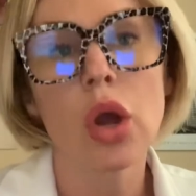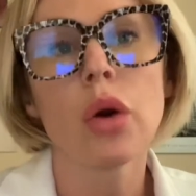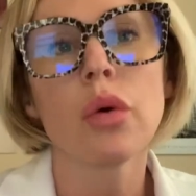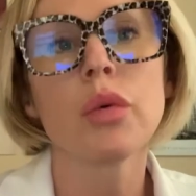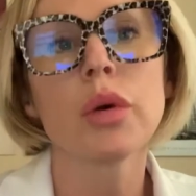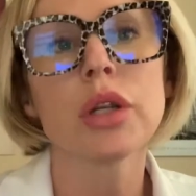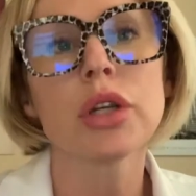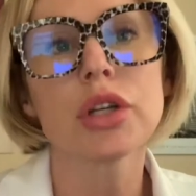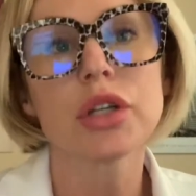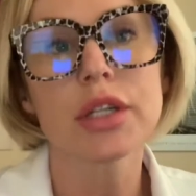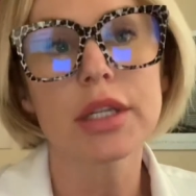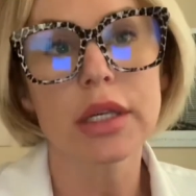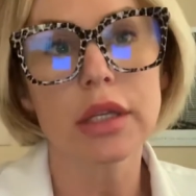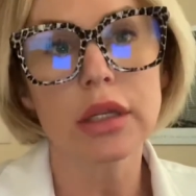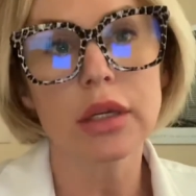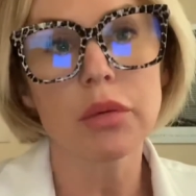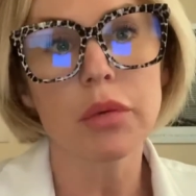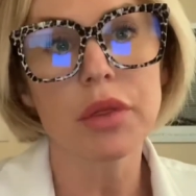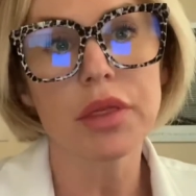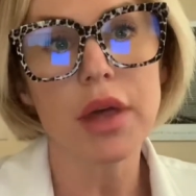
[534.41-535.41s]
When you're
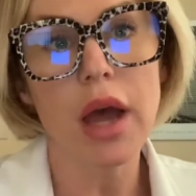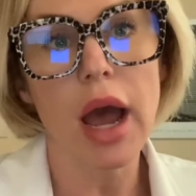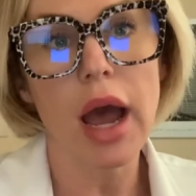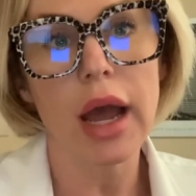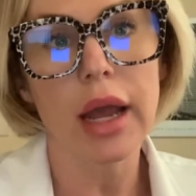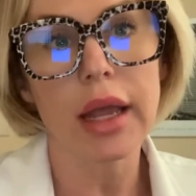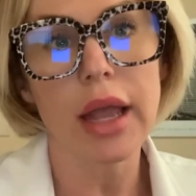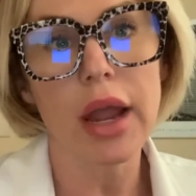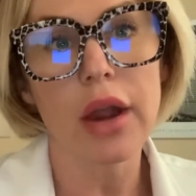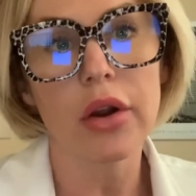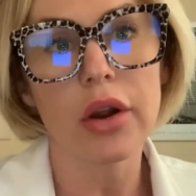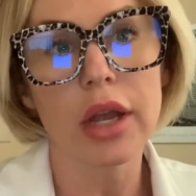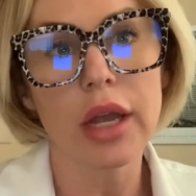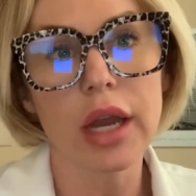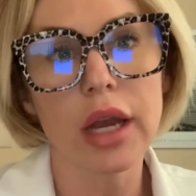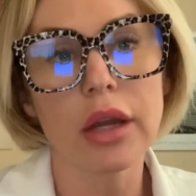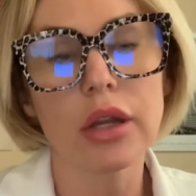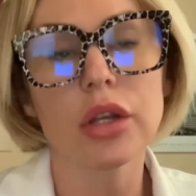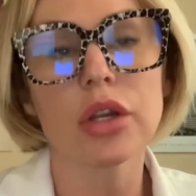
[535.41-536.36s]
dealing with the eye area,